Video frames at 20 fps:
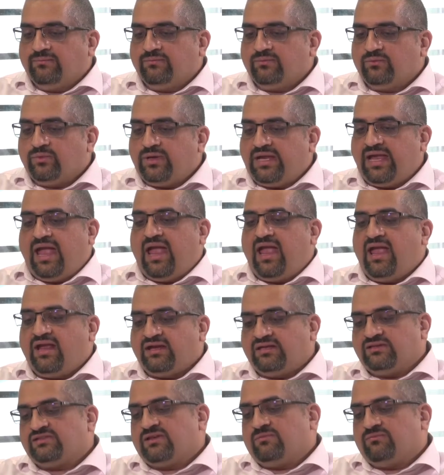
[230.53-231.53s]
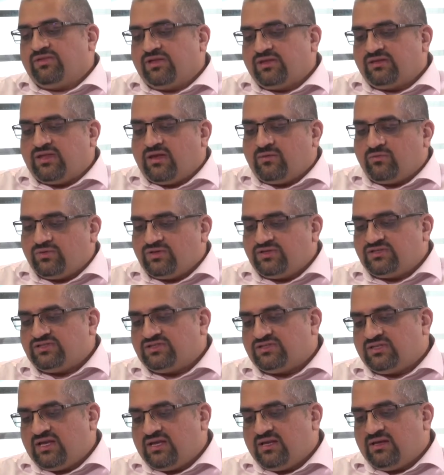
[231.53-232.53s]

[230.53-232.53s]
we had something that was